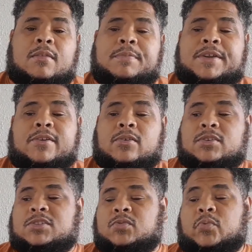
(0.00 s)

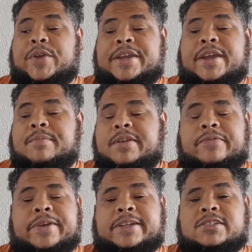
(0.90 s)
because we can be
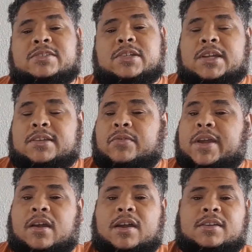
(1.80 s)
friends
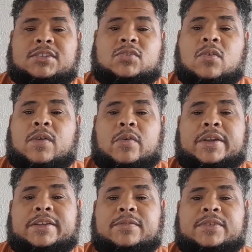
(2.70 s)
regardless of our
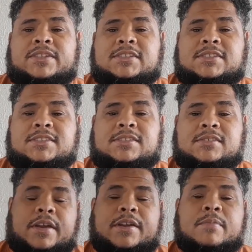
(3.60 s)
differences.
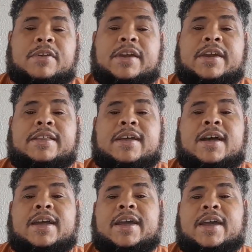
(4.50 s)
At number eight,
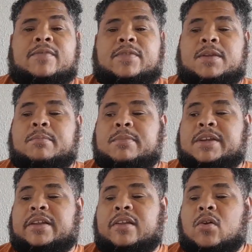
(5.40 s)
I have The
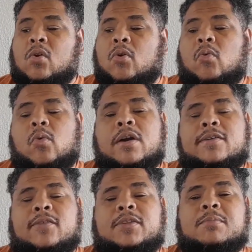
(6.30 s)
Middle,
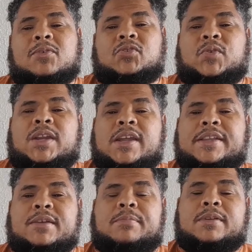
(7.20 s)
one of the most
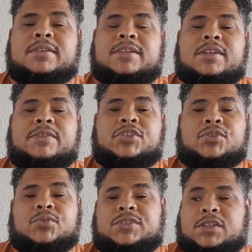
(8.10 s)
relatable T V
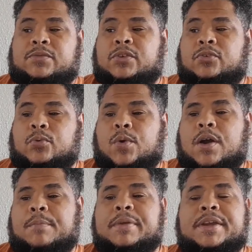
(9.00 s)
shows if you grew
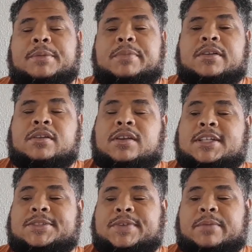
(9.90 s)
up in a
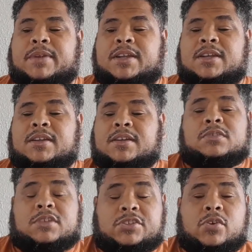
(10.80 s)
middle-class family.
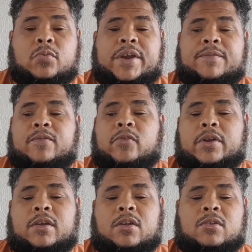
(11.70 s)
The show ran for
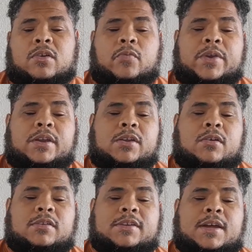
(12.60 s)
a, a really
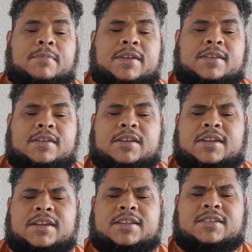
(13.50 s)
long time. I think
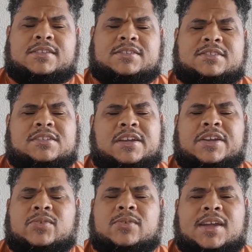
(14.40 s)
it had
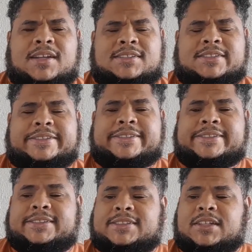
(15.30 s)
eight or nine
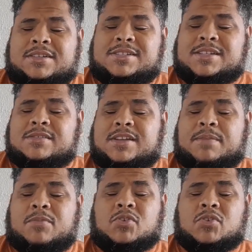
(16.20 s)
seasons. It seems like